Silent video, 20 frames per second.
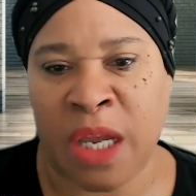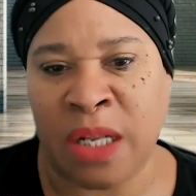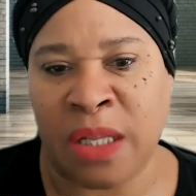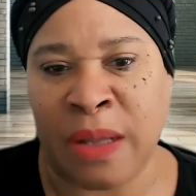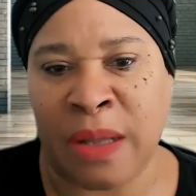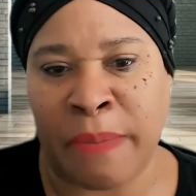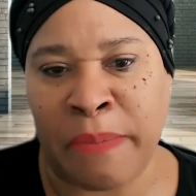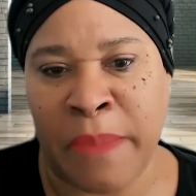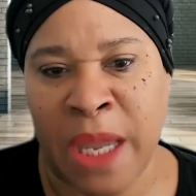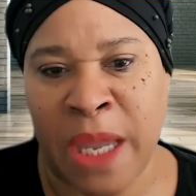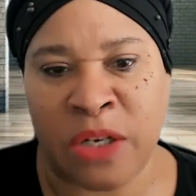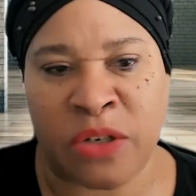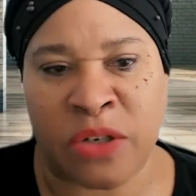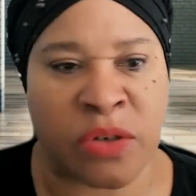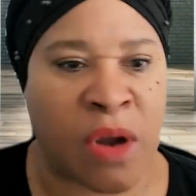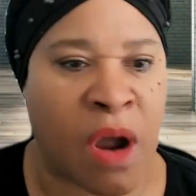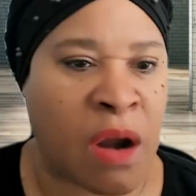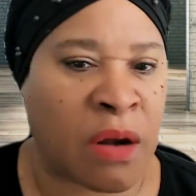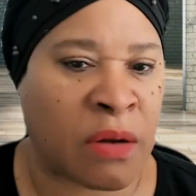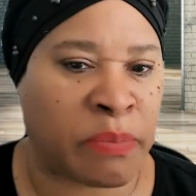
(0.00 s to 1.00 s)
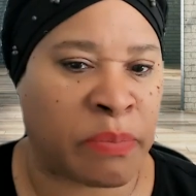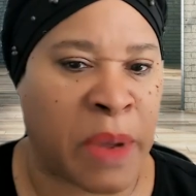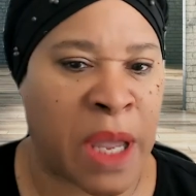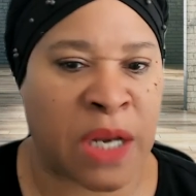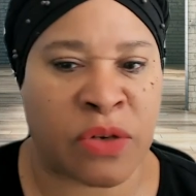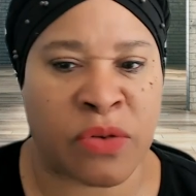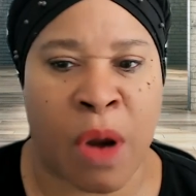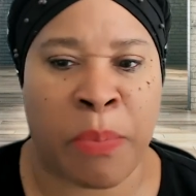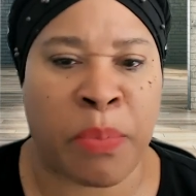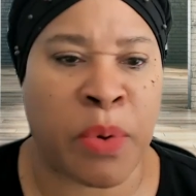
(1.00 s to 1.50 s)
and the matriarch and
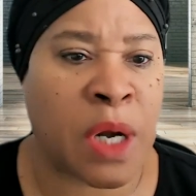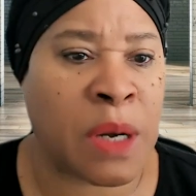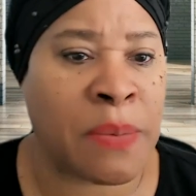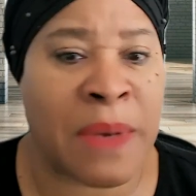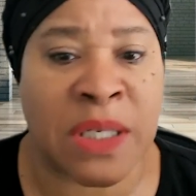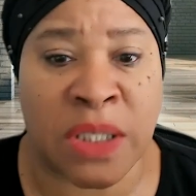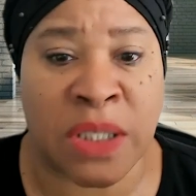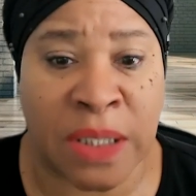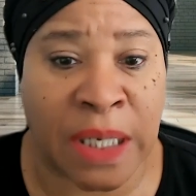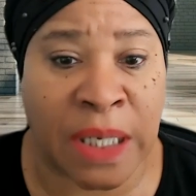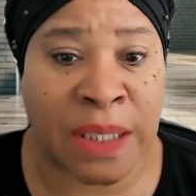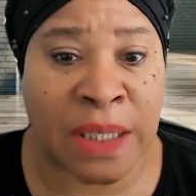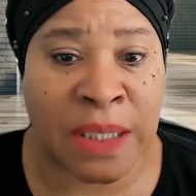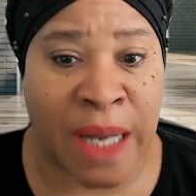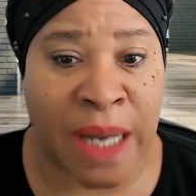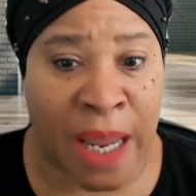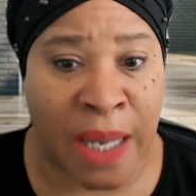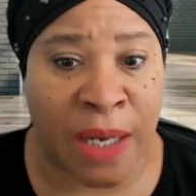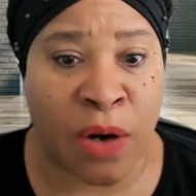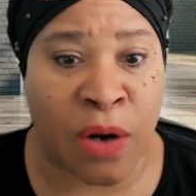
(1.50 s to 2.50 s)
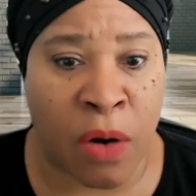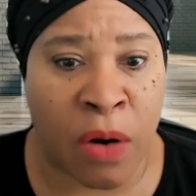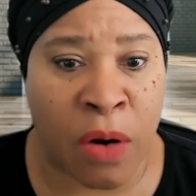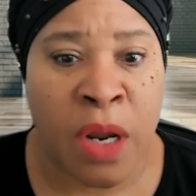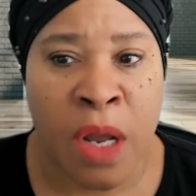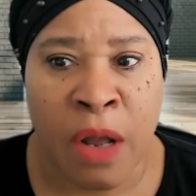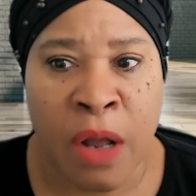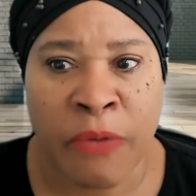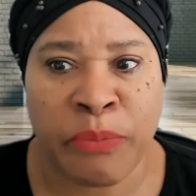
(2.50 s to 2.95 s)
patriarch pretty much dictate, or